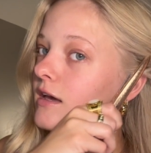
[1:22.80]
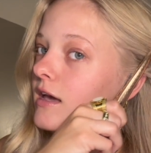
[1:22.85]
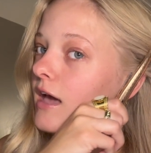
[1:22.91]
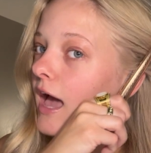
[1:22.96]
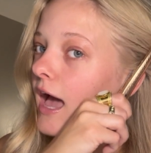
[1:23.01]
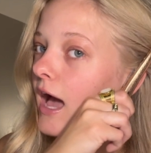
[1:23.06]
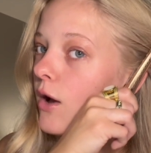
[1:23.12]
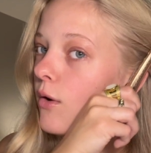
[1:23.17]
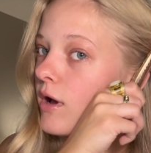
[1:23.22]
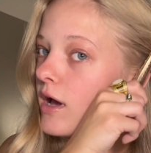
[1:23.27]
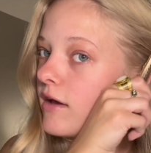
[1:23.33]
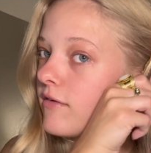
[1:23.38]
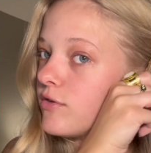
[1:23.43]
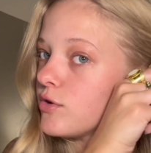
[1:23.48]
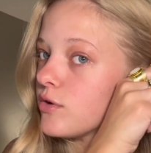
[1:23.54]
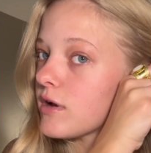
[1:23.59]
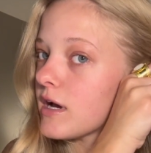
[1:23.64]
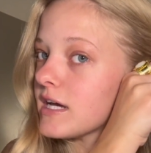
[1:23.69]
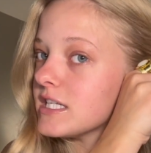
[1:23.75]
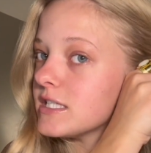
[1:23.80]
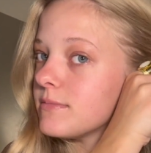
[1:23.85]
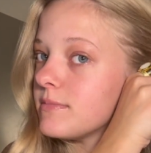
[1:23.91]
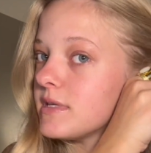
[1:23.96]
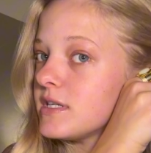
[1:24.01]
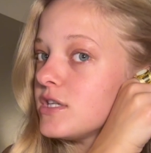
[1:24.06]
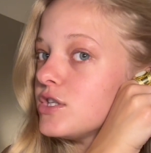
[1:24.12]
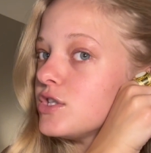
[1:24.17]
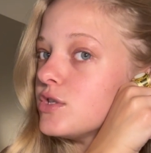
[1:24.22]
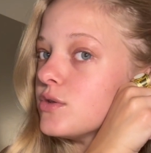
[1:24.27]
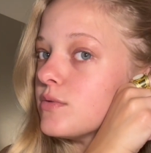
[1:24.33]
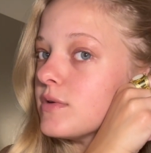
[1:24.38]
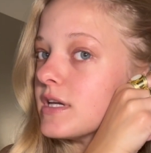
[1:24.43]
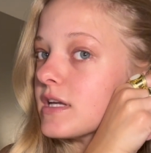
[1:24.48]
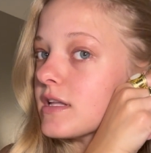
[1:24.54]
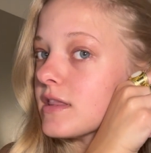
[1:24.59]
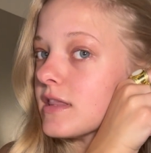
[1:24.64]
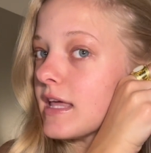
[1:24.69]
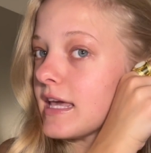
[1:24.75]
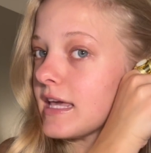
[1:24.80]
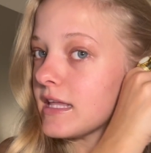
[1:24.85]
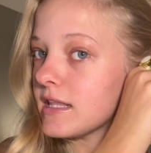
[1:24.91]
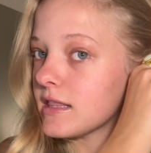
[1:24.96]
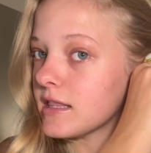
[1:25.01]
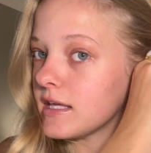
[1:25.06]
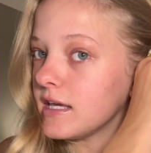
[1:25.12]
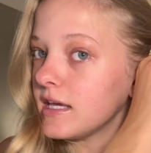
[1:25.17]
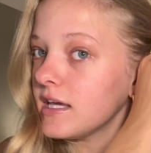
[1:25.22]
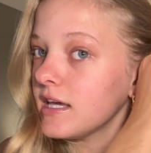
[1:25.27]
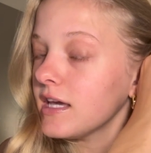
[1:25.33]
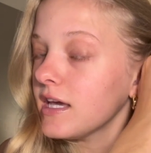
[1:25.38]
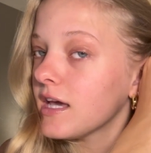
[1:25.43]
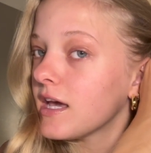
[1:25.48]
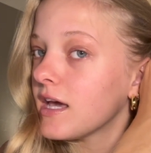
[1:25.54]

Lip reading: How have you guys been doing lately?